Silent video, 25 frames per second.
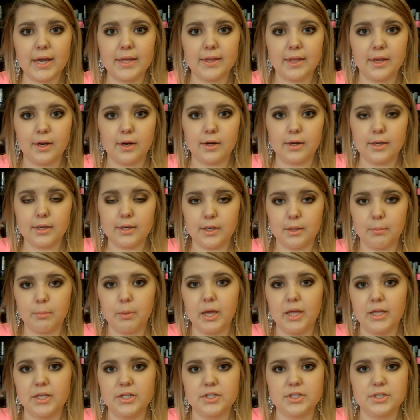They are indie
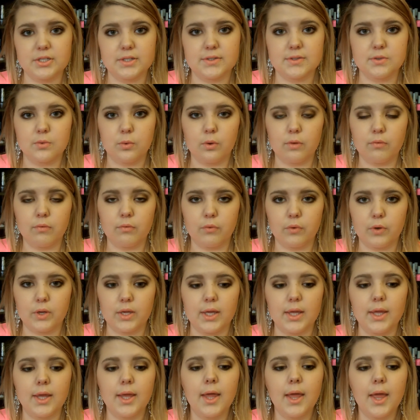polishes, three
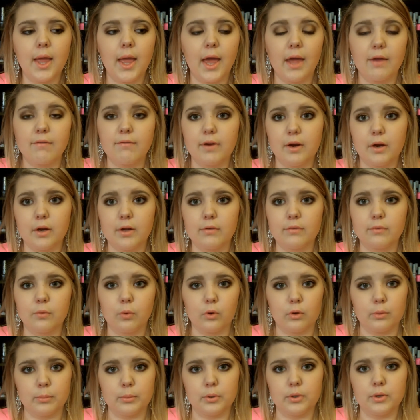free, and very
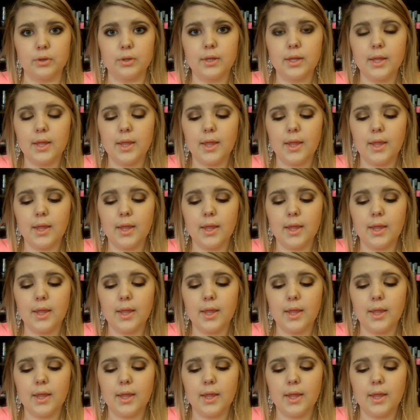affordable.